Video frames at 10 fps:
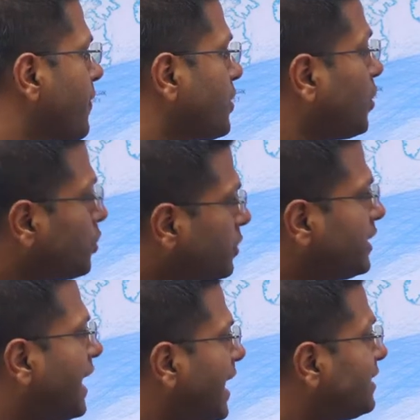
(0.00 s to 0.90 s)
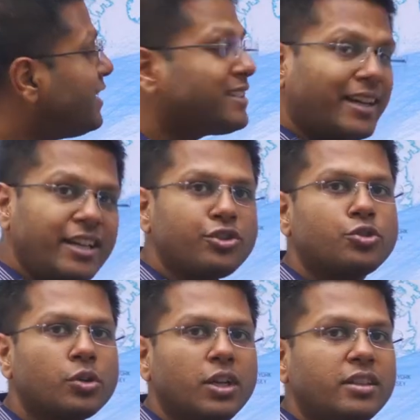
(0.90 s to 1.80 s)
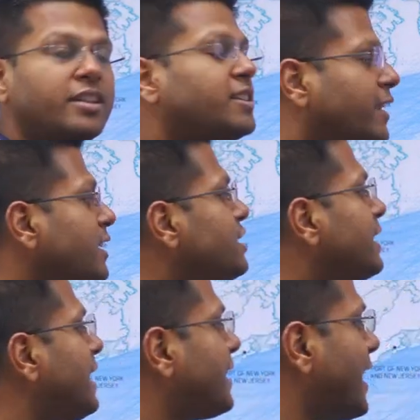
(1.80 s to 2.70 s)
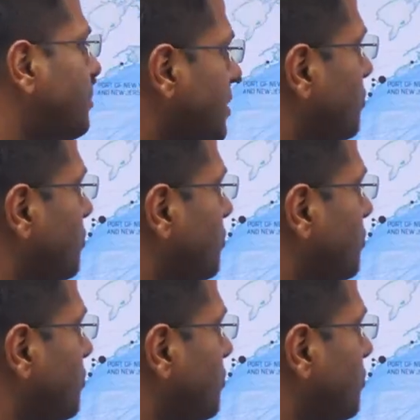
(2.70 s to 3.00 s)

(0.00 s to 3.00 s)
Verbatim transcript: Not only that, the tonnage. The tonnage that can be